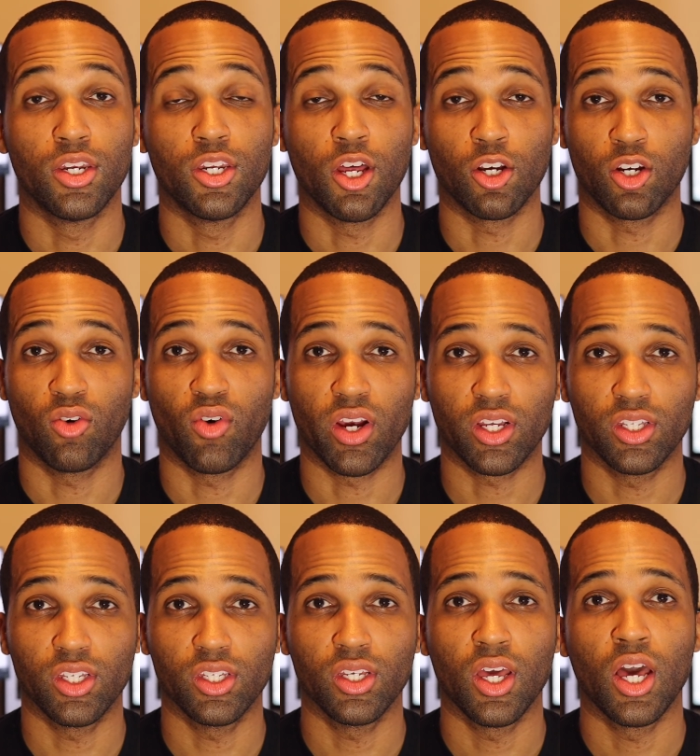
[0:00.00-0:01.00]
Done
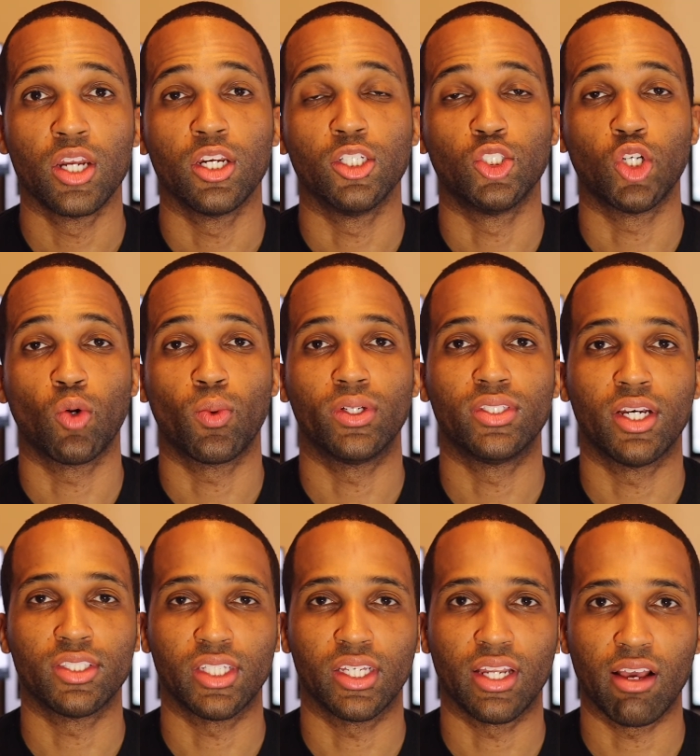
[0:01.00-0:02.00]
correctly, the software
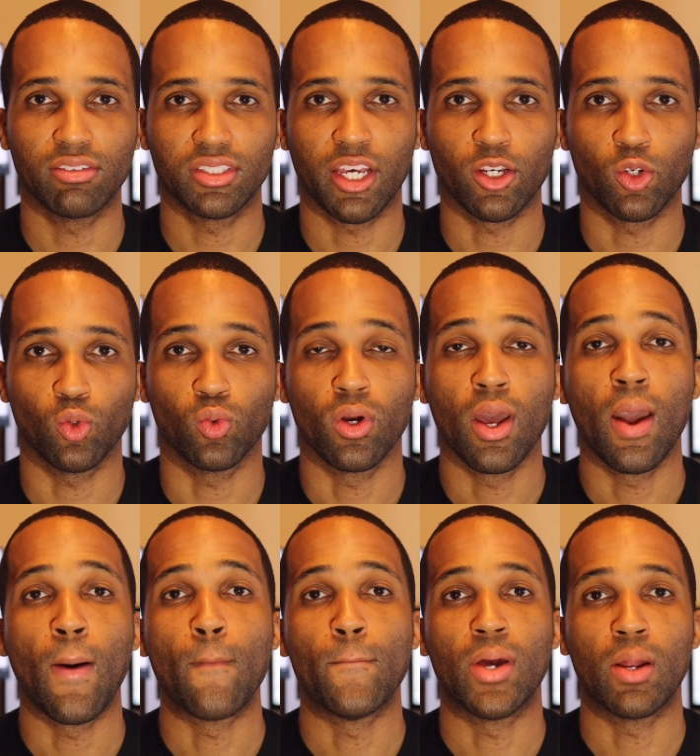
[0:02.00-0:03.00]
testing lifecycle
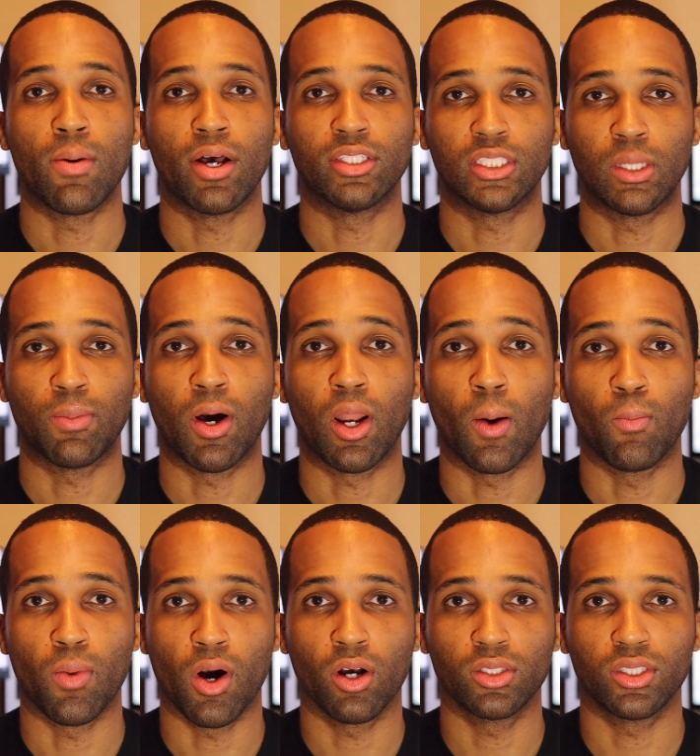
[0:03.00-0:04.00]
minimizes the amount
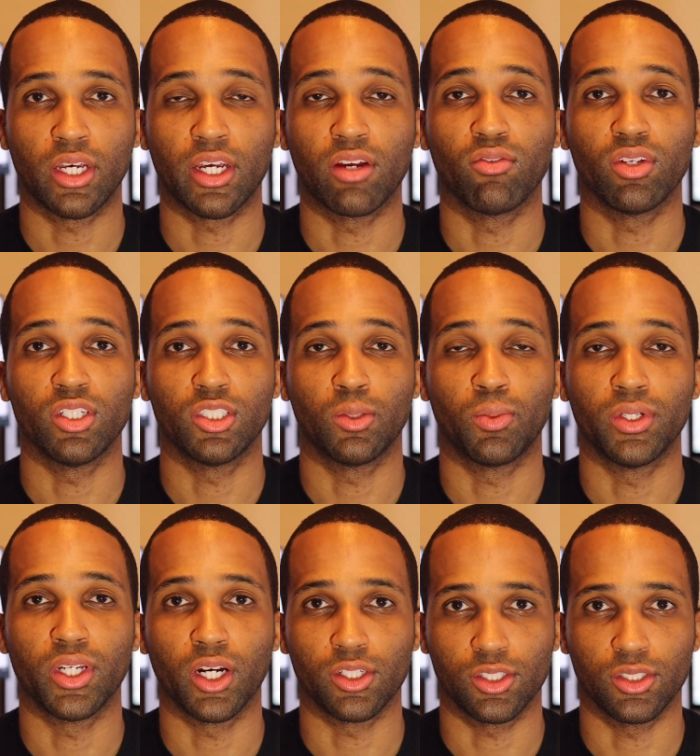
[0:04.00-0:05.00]
of bugs that get released to
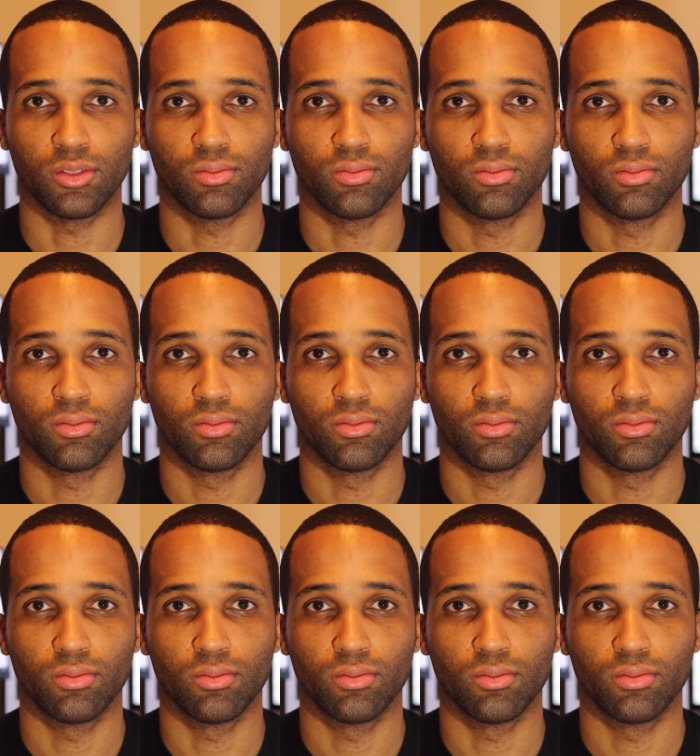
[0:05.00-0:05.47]
production.